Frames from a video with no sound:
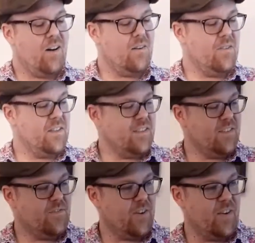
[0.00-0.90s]
Oh, this
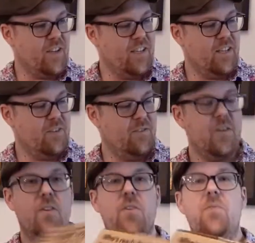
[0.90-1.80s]
is very
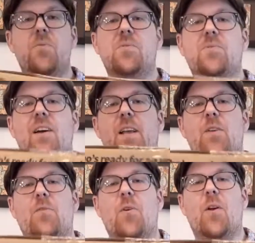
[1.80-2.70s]
cute. Who's
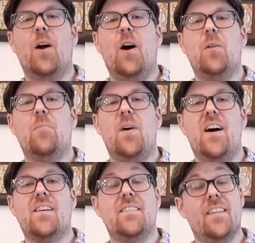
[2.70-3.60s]
ready for an
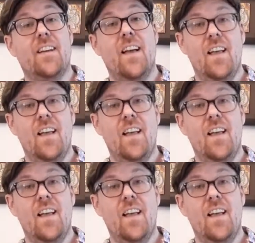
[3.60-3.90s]
unboxing?